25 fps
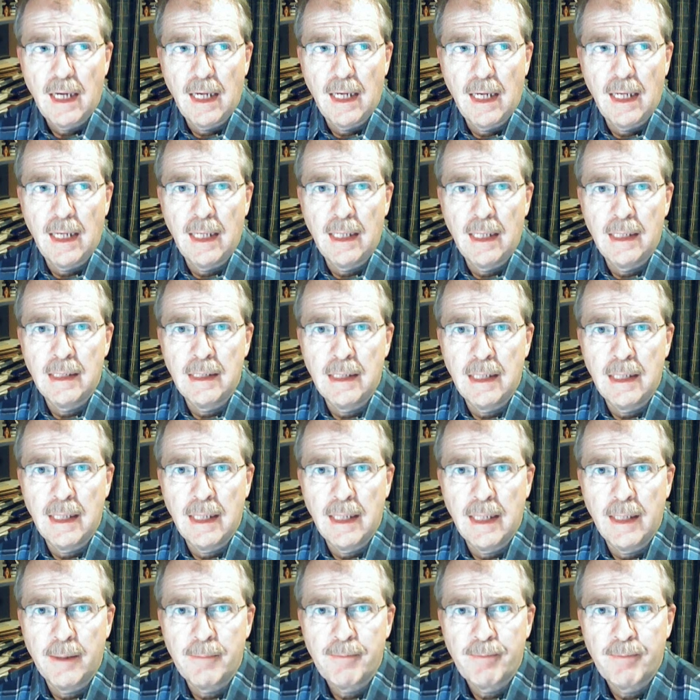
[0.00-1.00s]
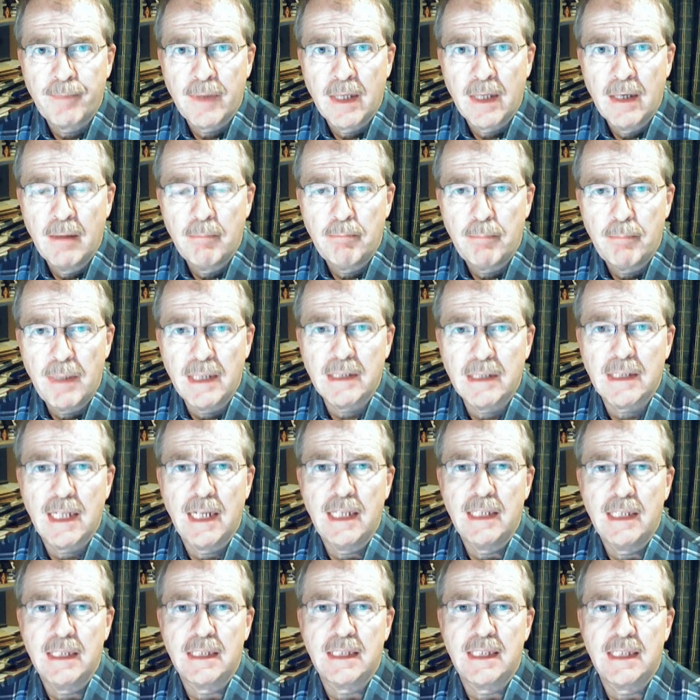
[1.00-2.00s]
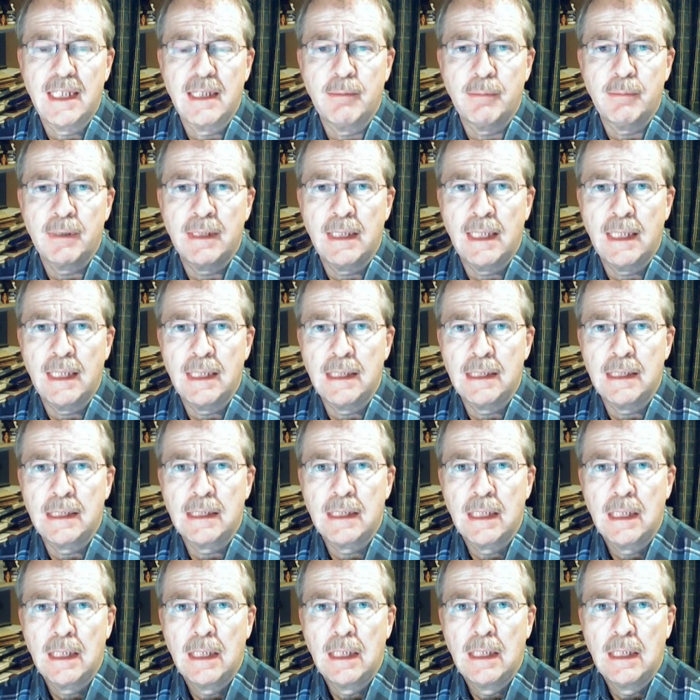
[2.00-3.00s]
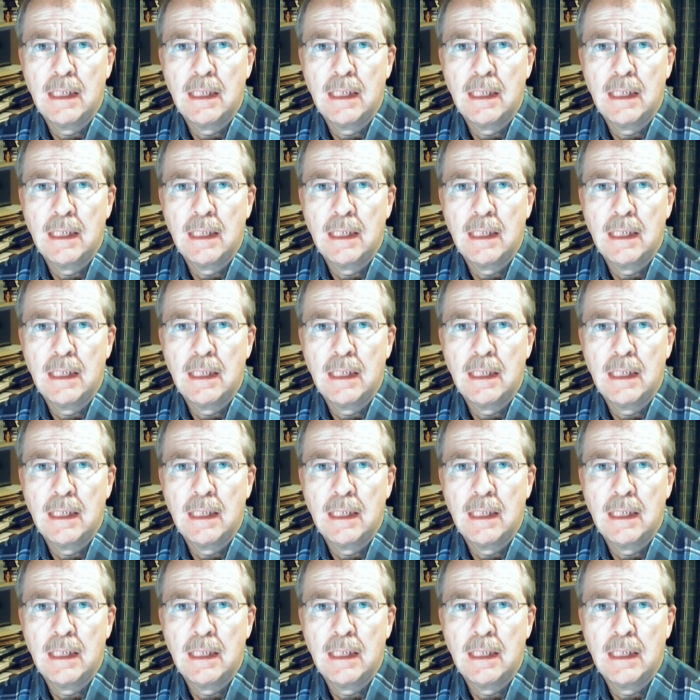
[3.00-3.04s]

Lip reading: And basically the statement is,